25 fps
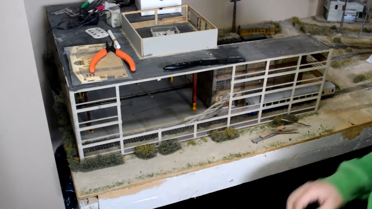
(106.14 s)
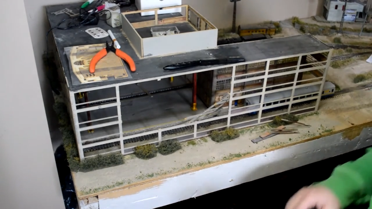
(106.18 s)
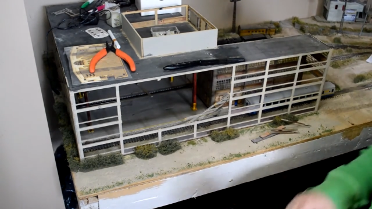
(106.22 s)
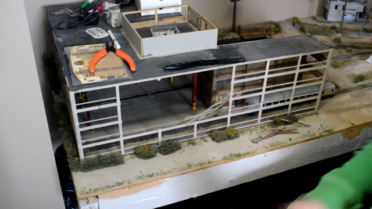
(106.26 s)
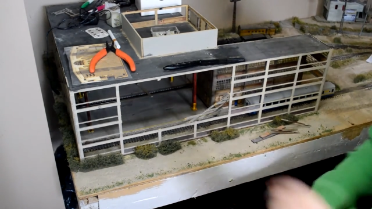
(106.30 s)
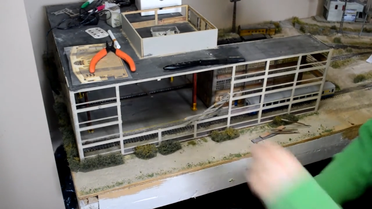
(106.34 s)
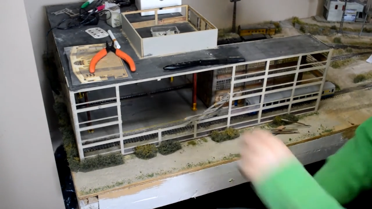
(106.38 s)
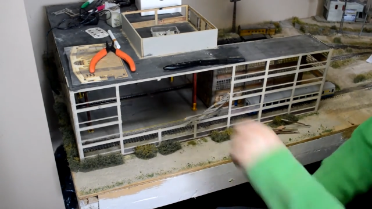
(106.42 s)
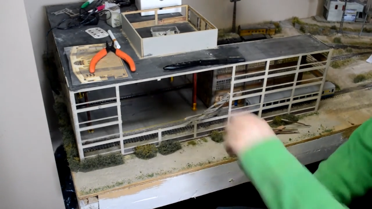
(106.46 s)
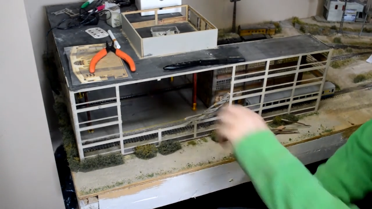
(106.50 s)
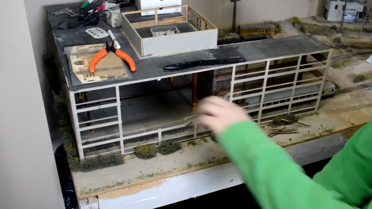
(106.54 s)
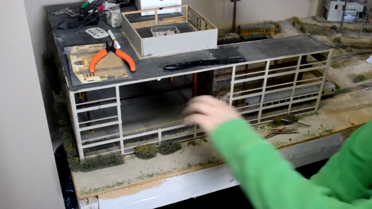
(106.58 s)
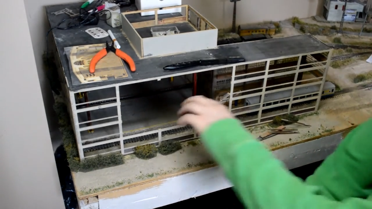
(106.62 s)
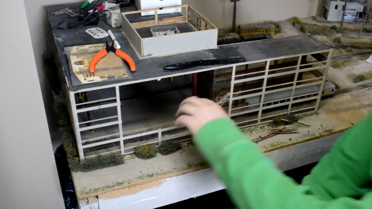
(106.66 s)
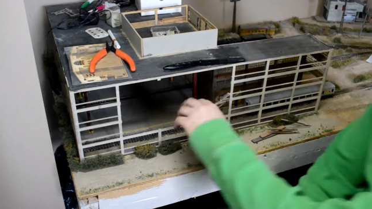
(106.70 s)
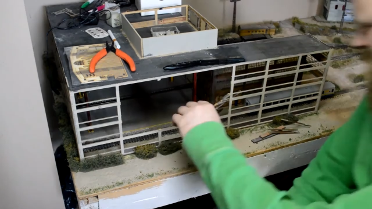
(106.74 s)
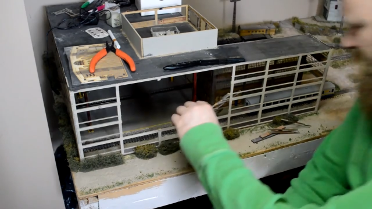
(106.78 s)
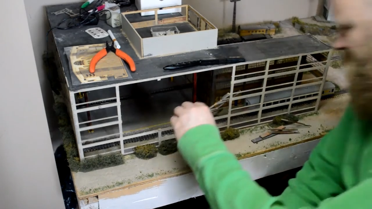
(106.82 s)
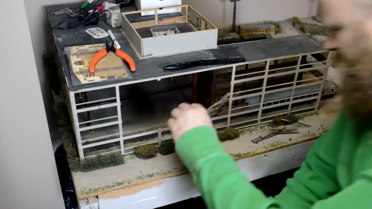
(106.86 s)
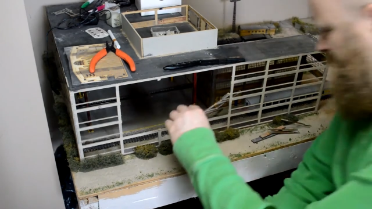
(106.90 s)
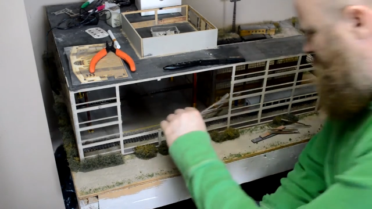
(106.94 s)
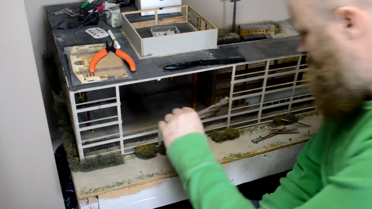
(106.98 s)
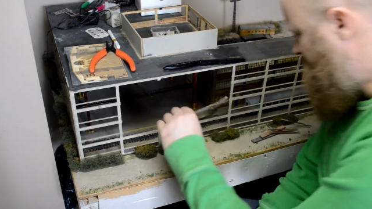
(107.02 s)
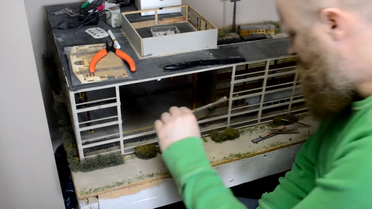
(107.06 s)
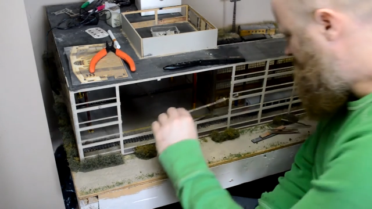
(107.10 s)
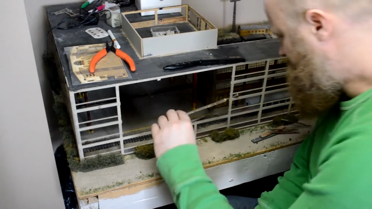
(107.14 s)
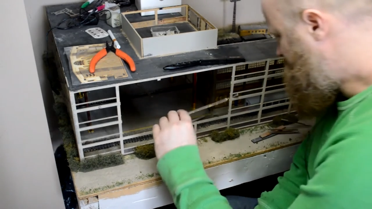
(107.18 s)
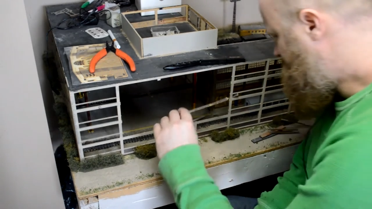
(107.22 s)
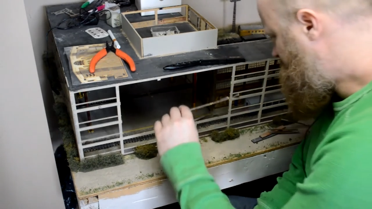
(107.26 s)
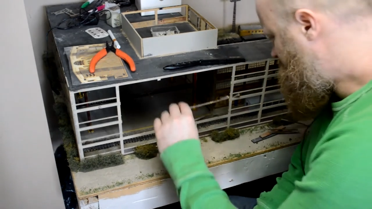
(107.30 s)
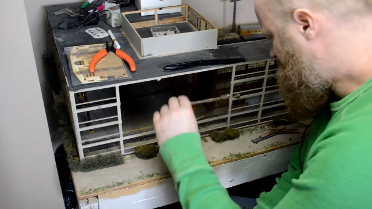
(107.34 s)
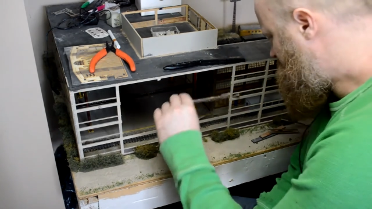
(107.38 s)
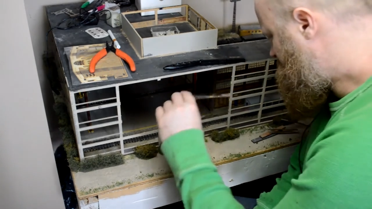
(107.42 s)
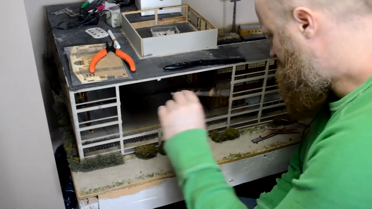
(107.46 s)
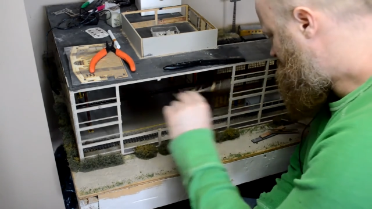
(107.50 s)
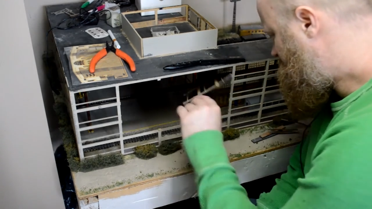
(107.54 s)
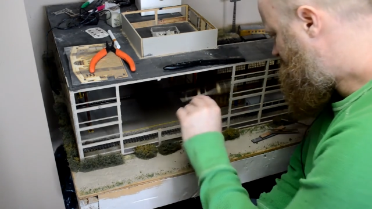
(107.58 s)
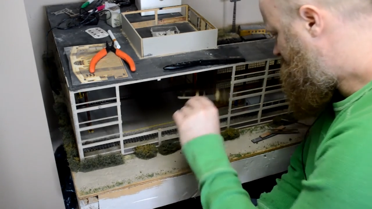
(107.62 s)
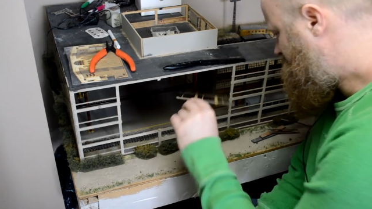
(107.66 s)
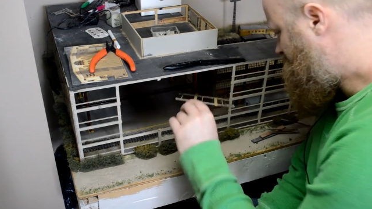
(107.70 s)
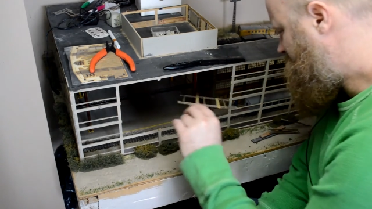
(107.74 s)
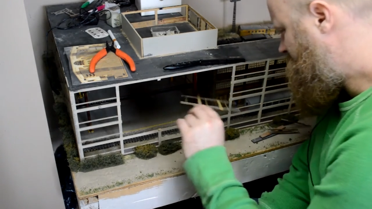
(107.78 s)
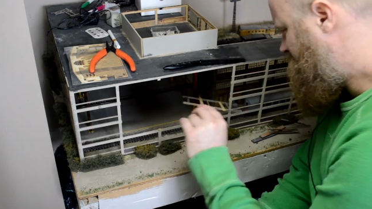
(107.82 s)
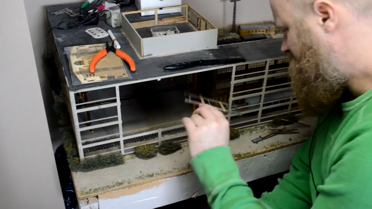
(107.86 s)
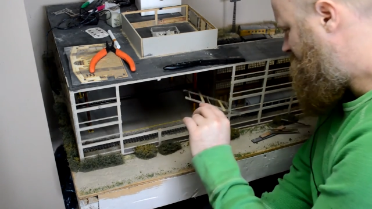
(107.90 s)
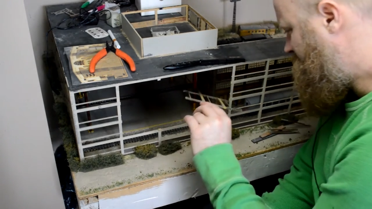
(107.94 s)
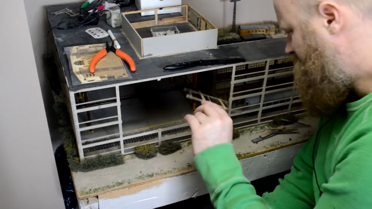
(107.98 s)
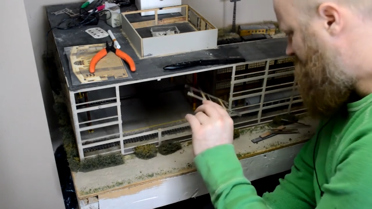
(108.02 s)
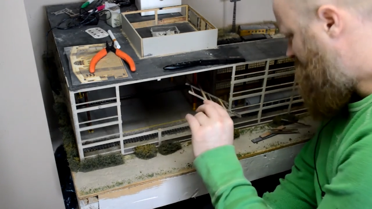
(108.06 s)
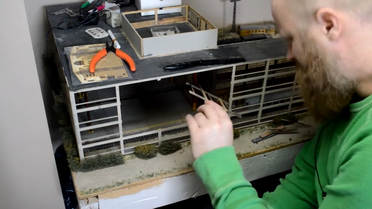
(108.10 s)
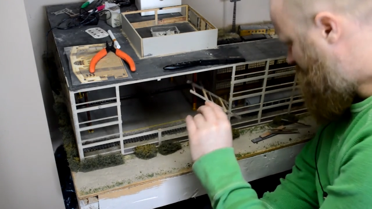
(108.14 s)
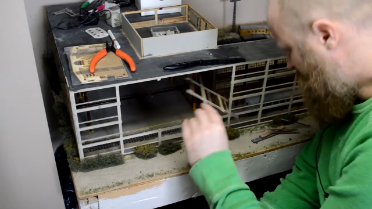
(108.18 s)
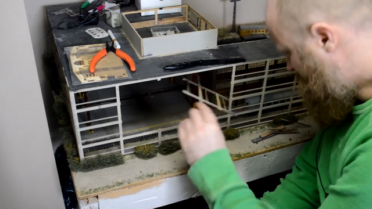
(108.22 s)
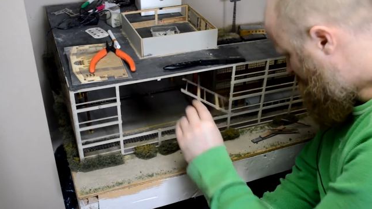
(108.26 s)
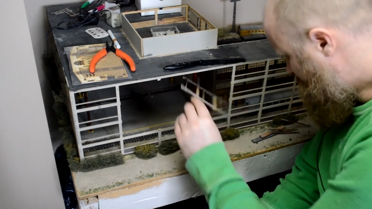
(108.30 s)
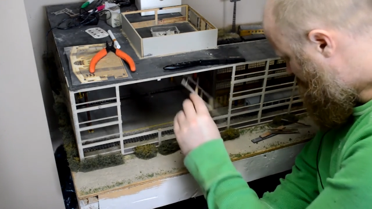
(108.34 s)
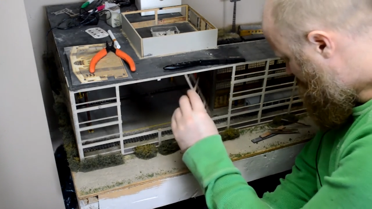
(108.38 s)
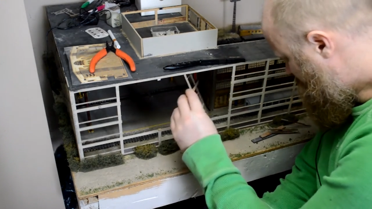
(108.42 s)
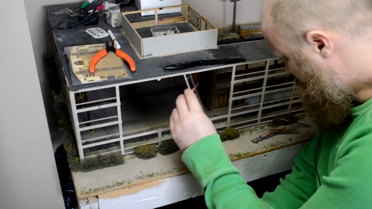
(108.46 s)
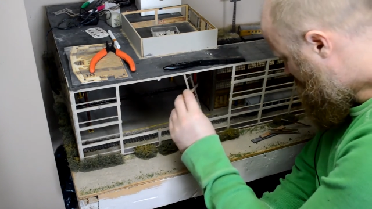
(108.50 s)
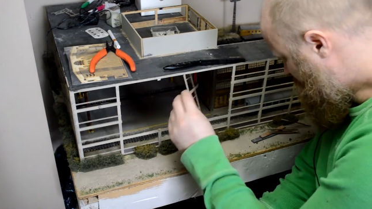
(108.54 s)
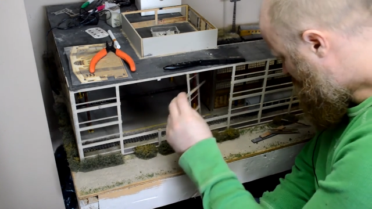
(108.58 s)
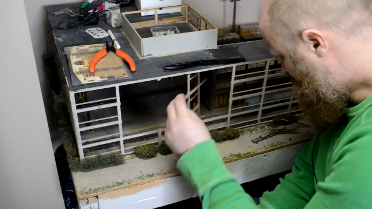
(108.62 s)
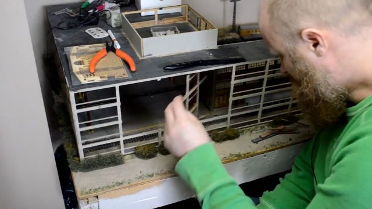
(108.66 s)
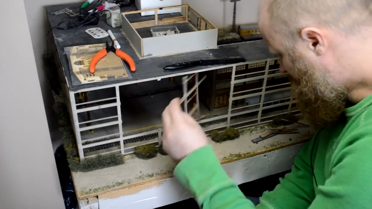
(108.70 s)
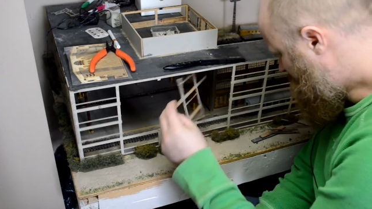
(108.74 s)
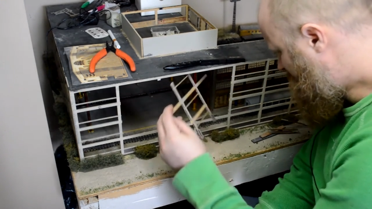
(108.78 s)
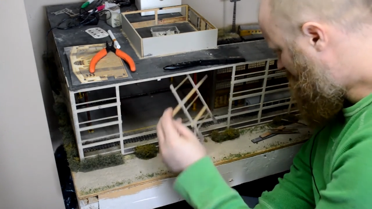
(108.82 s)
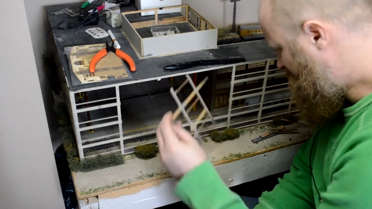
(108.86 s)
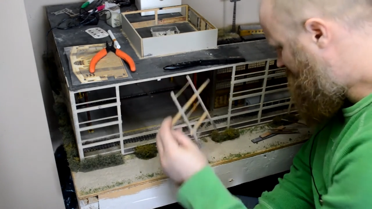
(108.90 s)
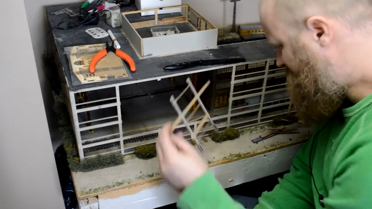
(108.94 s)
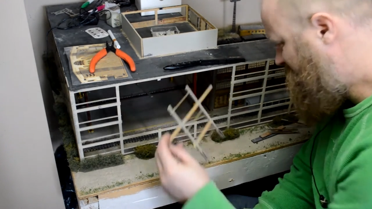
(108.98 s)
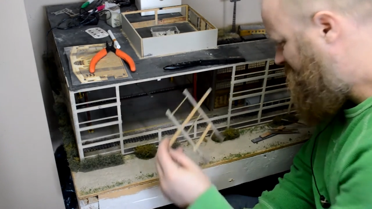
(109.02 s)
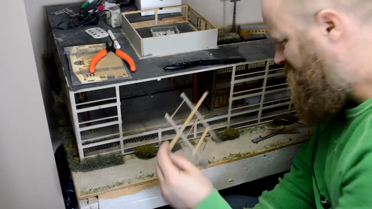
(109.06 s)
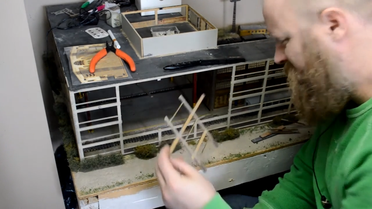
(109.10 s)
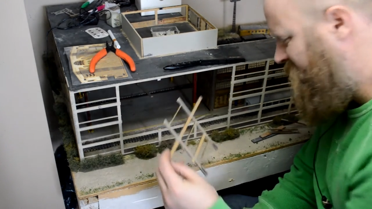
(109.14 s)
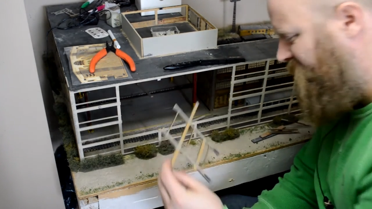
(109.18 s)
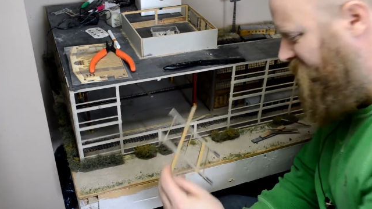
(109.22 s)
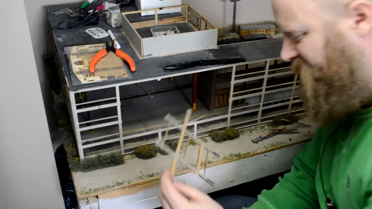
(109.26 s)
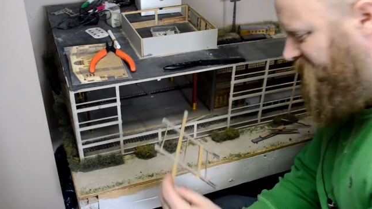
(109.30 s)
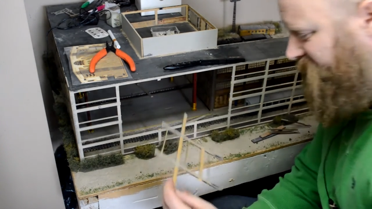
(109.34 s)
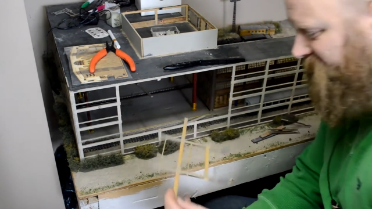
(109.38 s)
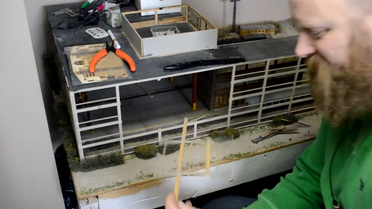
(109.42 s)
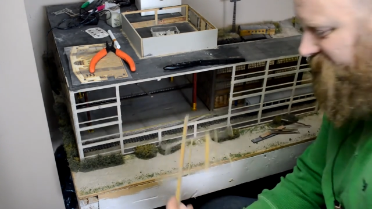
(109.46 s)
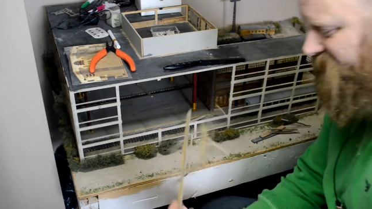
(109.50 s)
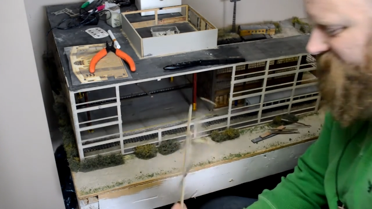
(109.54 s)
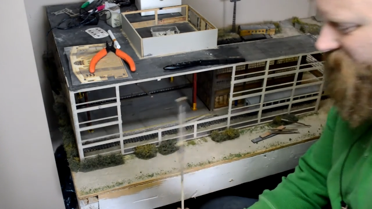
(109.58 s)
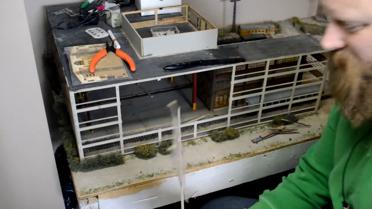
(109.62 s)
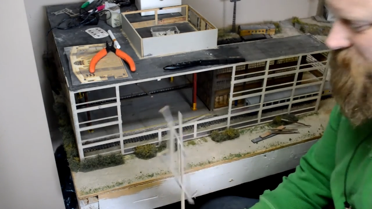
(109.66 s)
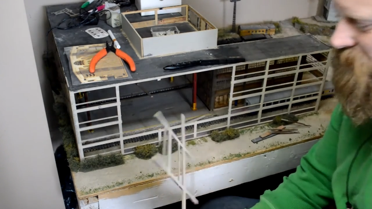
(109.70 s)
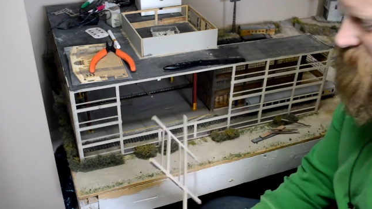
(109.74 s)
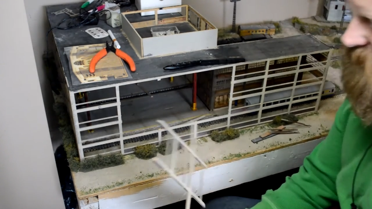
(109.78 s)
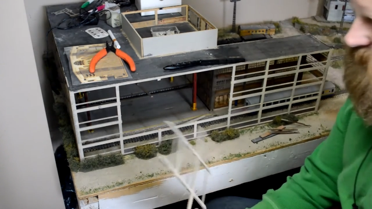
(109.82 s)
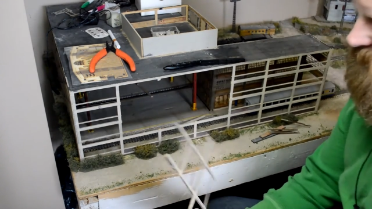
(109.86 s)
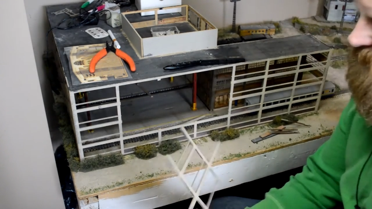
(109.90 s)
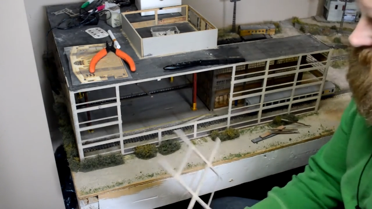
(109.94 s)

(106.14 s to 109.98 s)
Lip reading: No face is visible, so there are no lips to read.